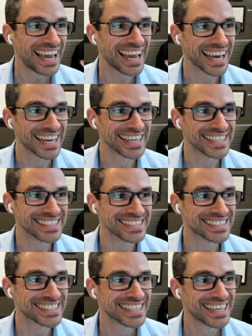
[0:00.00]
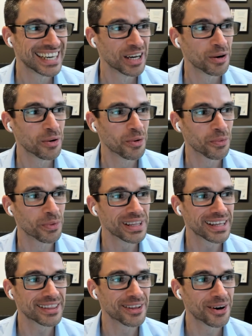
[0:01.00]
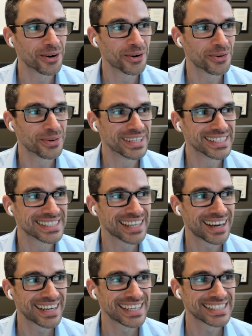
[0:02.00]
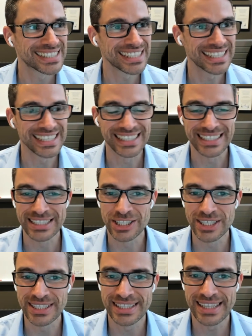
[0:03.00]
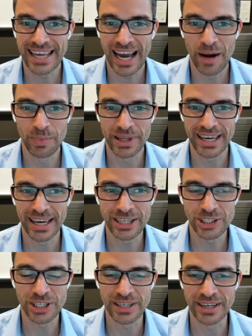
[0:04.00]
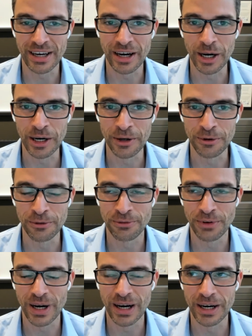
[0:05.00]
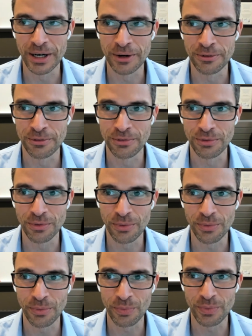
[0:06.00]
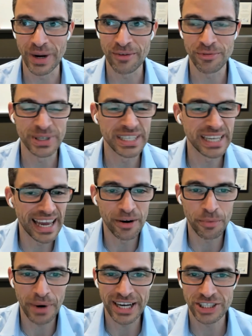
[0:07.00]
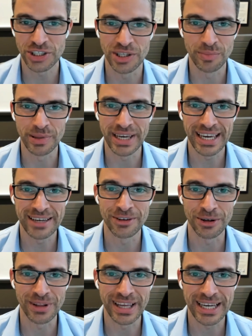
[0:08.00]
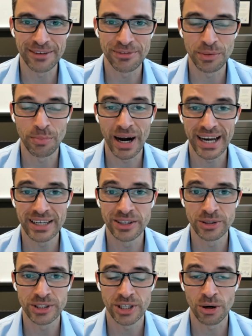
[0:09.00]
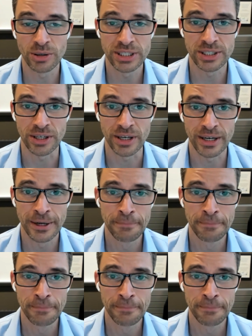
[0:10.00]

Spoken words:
And really, though, science is just the application of everyday rational behavior. Like if you buy a new toaster